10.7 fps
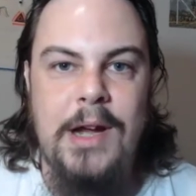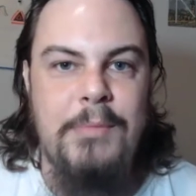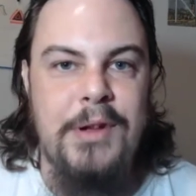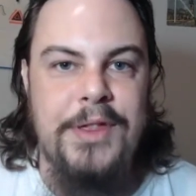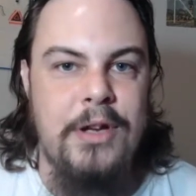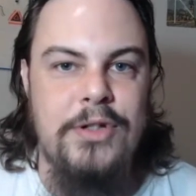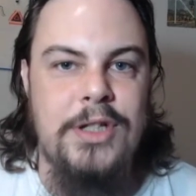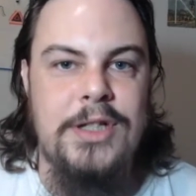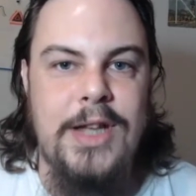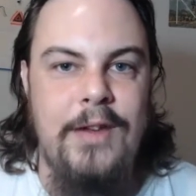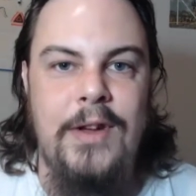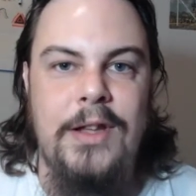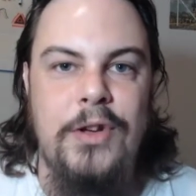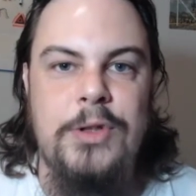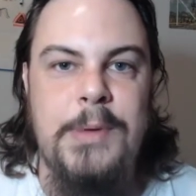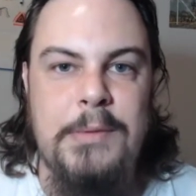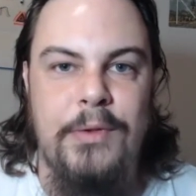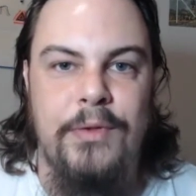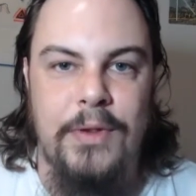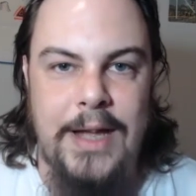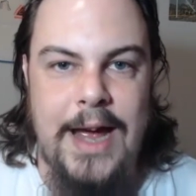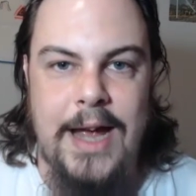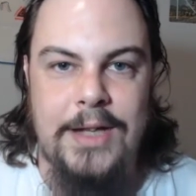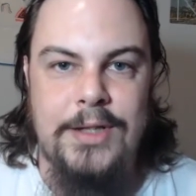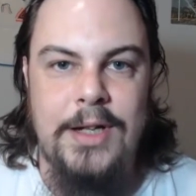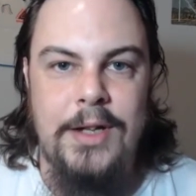But they're just saving those people for last.